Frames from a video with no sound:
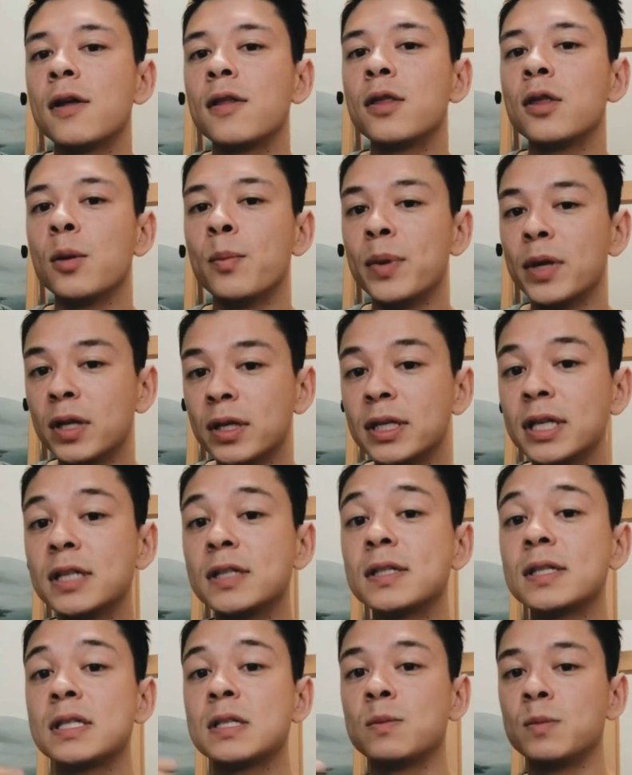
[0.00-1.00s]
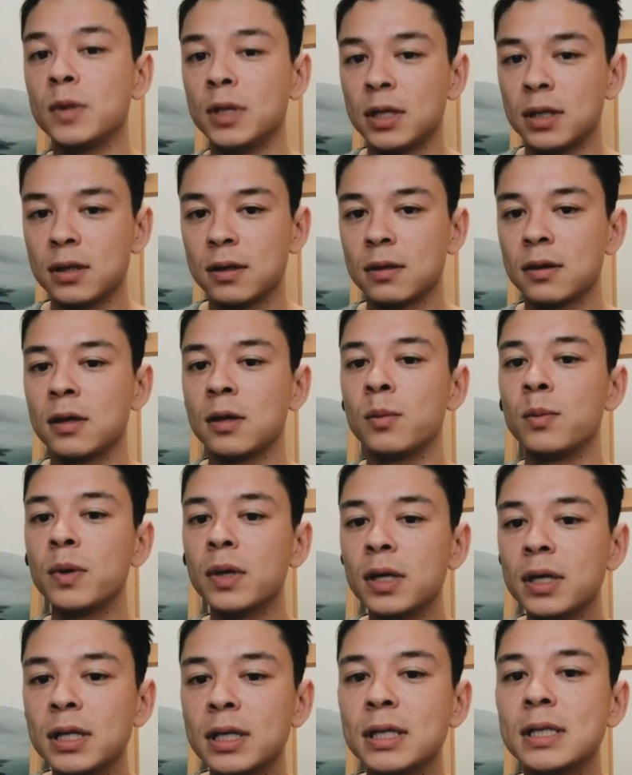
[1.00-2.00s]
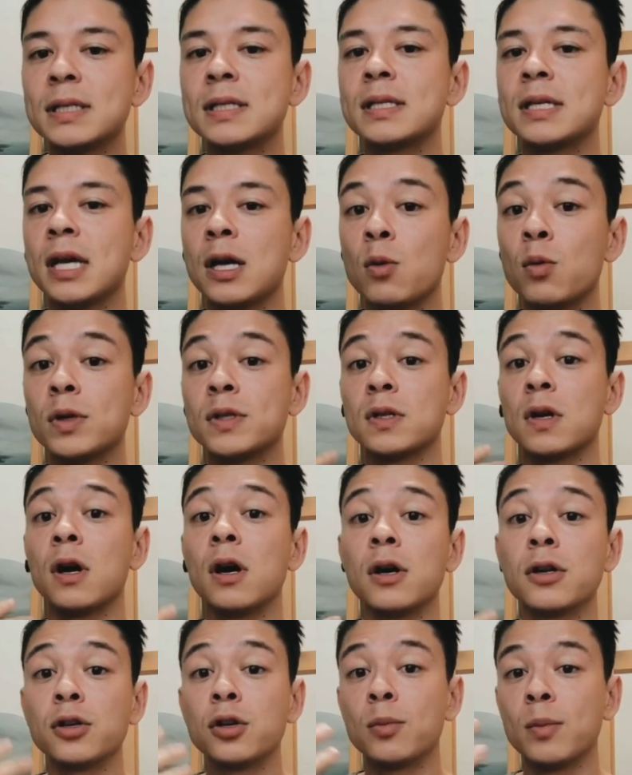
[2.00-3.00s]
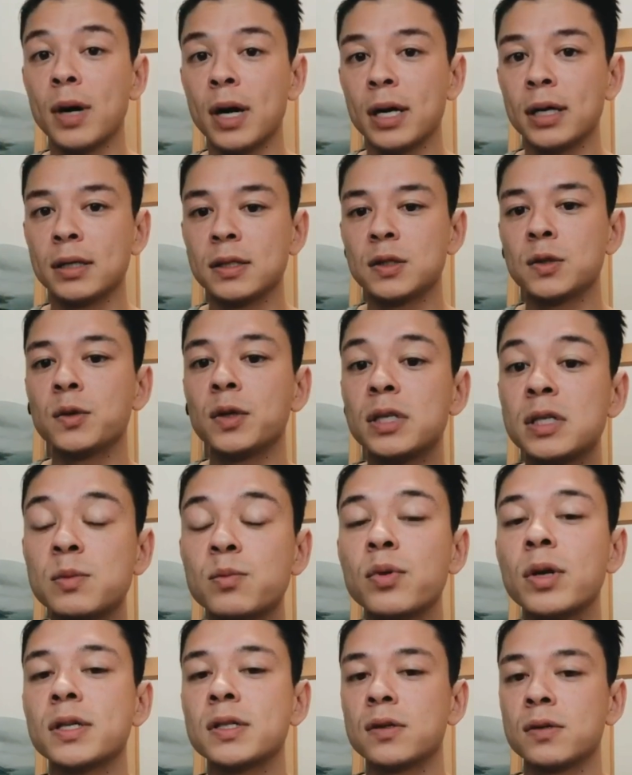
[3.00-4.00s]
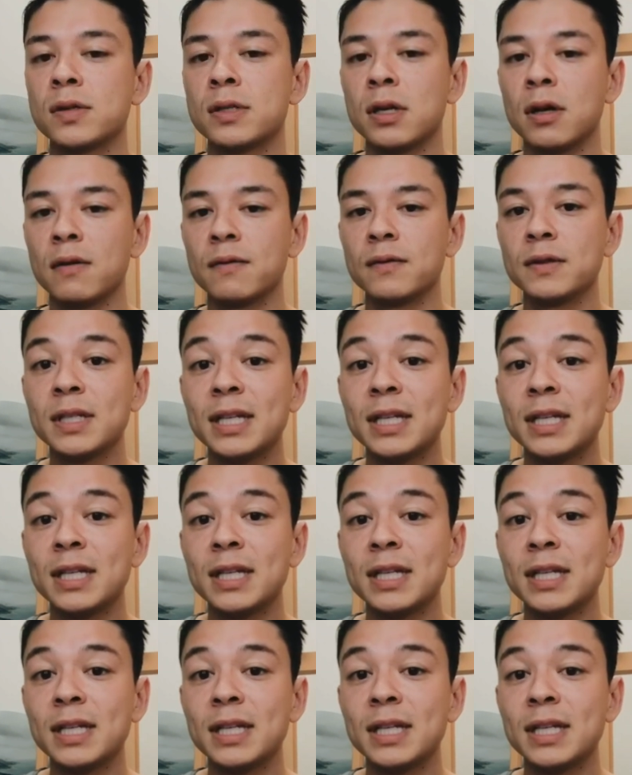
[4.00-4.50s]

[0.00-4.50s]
The ability to speak, the ability to say what's on your mind, to express yourself,